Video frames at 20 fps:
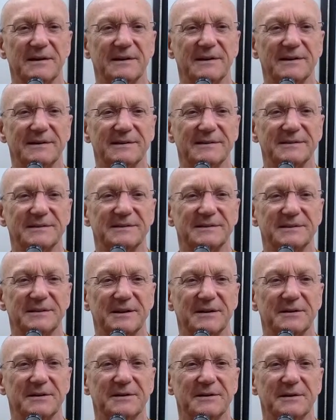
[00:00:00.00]
it's
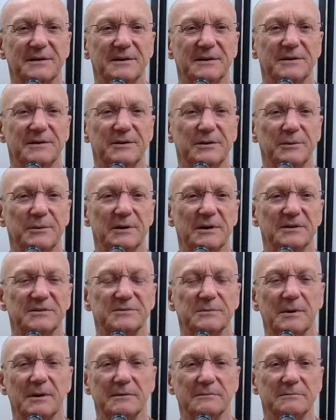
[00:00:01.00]
you
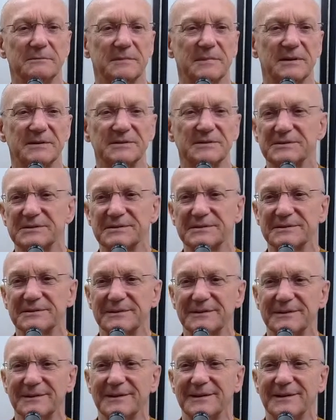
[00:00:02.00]
realize, well, that's
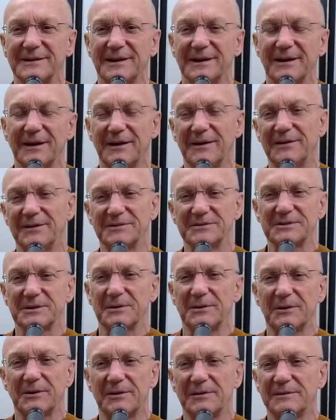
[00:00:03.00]

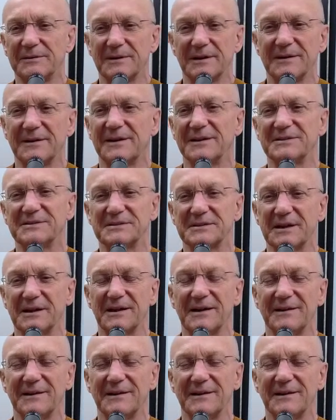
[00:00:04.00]
or as